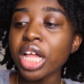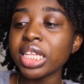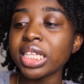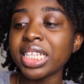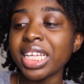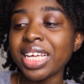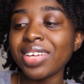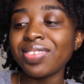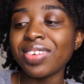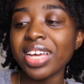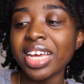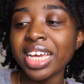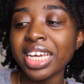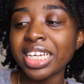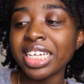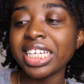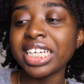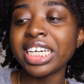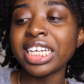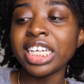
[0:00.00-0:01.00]

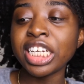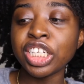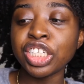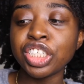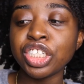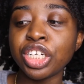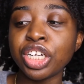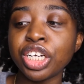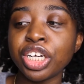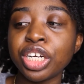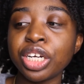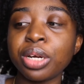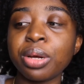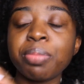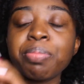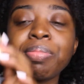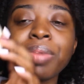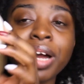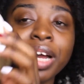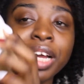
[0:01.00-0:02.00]
Leave-In Conditioner
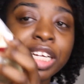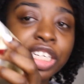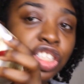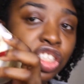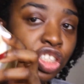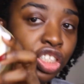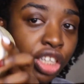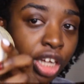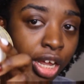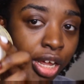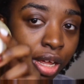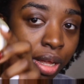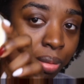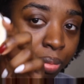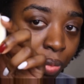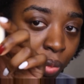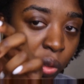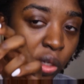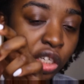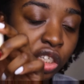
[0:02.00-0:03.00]
by Shea
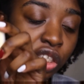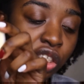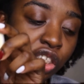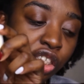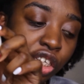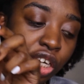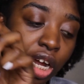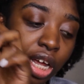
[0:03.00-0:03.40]
Moisture.